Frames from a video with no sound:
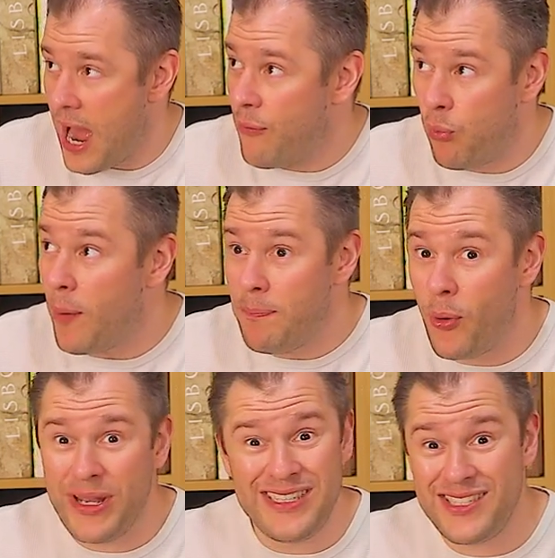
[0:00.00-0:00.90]
At what
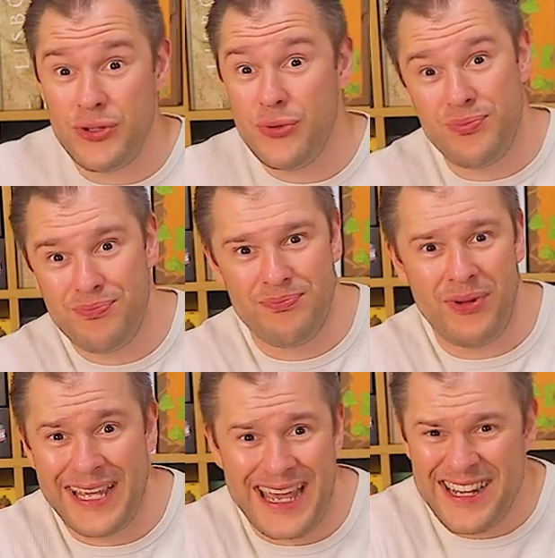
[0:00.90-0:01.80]
point do,
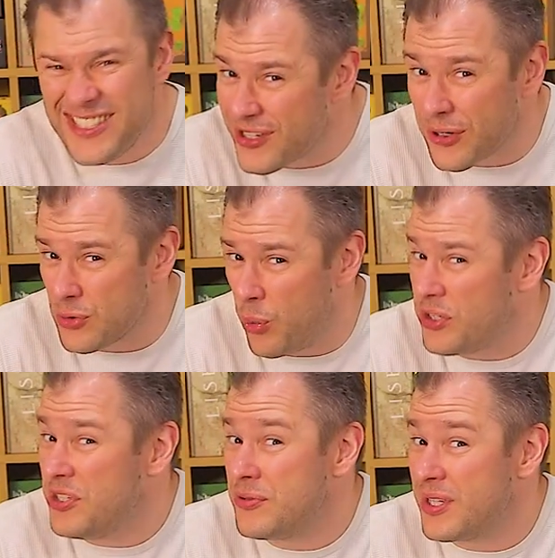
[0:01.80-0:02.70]
like, inserts
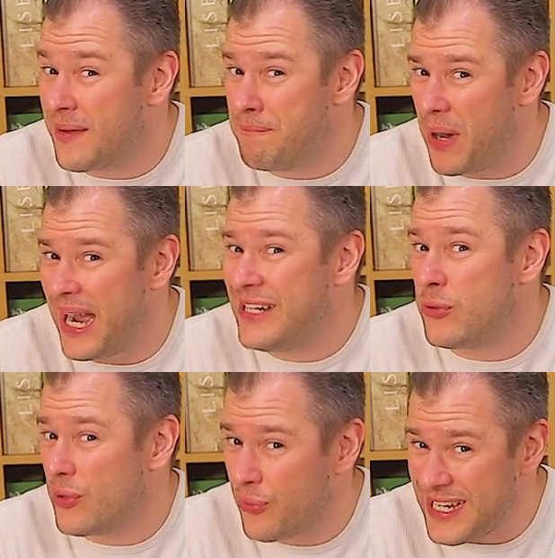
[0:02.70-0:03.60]
want you to combine
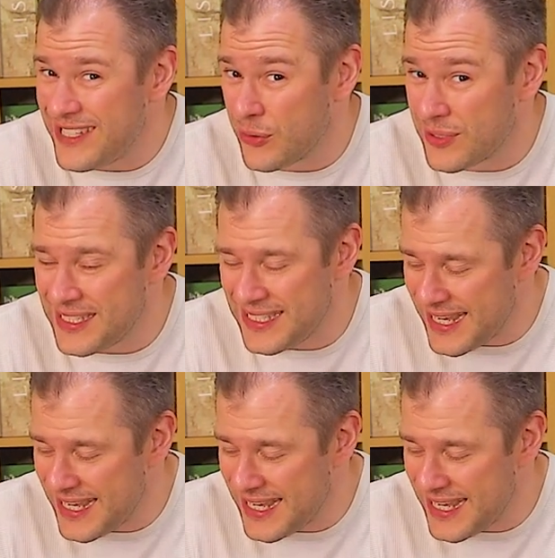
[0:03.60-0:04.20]
all the resources